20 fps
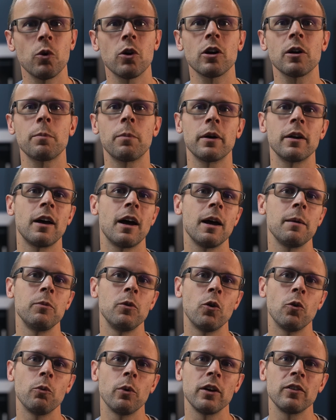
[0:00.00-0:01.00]
work, but I'm
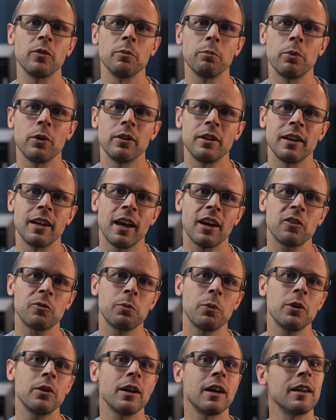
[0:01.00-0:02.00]
no resin printing
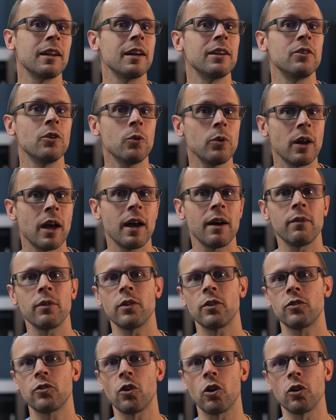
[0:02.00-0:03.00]
expert and I don't have
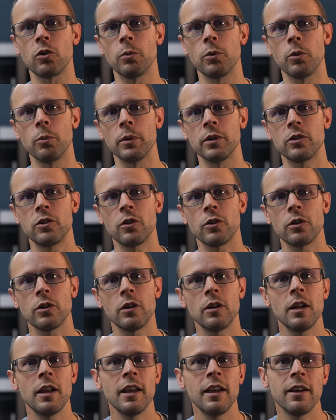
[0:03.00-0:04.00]
soluble
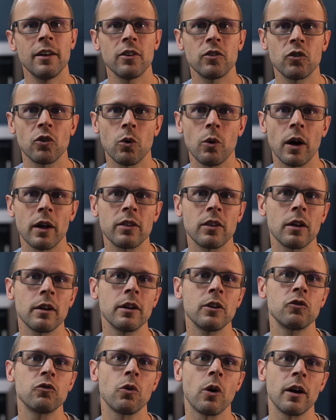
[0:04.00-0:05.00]
material, so I thought
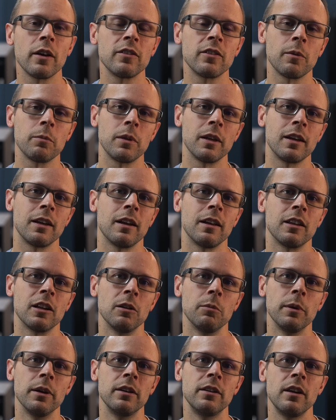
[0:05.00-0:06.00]
I'd try something a
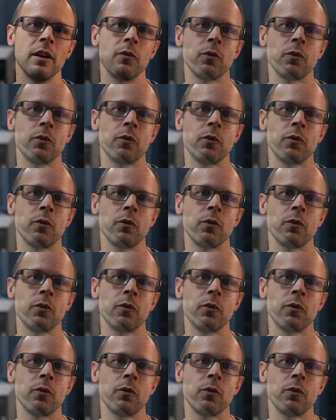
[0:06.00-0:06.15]
little bit